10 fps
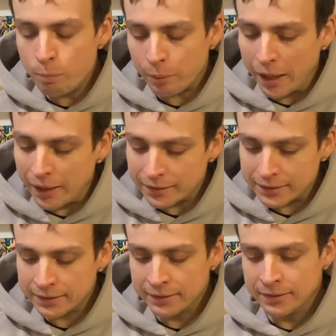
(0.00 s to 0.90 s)
but
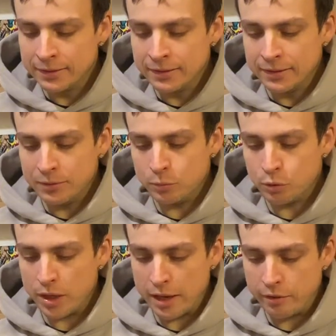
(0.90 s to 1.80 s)
we'll
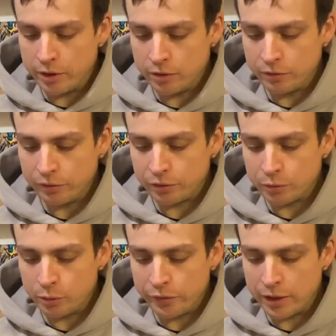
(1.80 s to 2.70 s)
carry on through
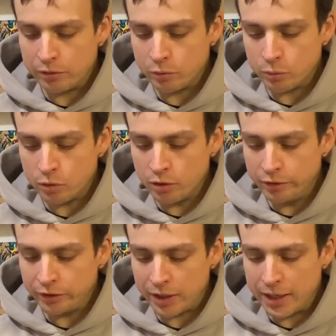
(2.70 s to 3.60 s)
with our
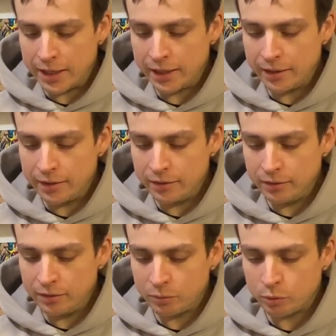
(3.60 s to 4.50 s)
rewards.
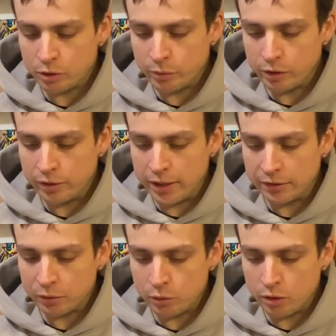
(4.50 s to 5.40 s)
And what are we on now?
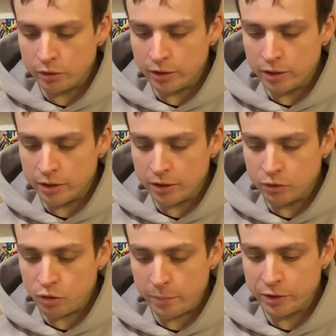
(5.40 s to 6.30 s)
So we're on the
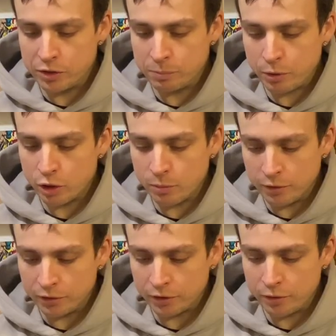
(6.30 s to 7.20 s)
Trubbish
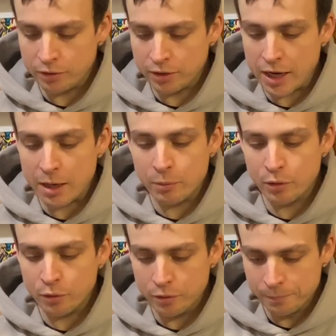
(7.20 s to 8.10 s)
Pokemon, so
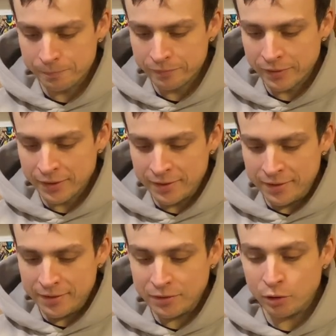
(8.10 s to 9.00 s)
Garbodor.
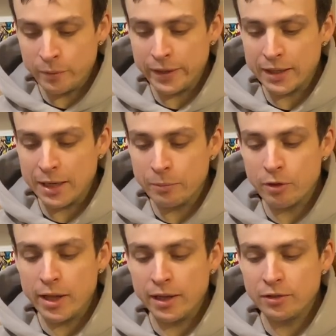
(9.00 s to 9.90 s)
Talking about
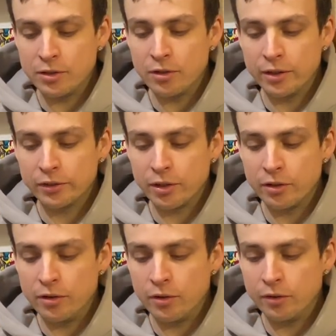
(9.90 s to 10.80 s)
Garbodor, how did you guys
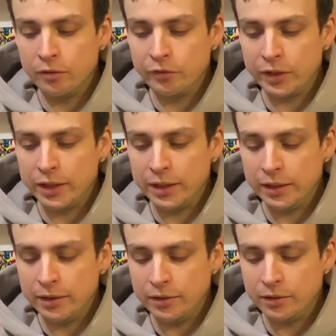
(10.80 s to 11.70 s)
go on
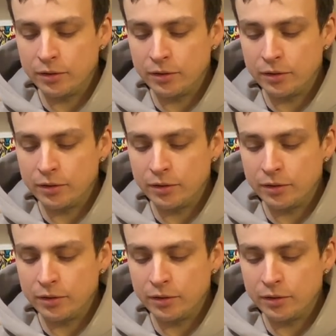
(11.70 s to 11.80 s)
the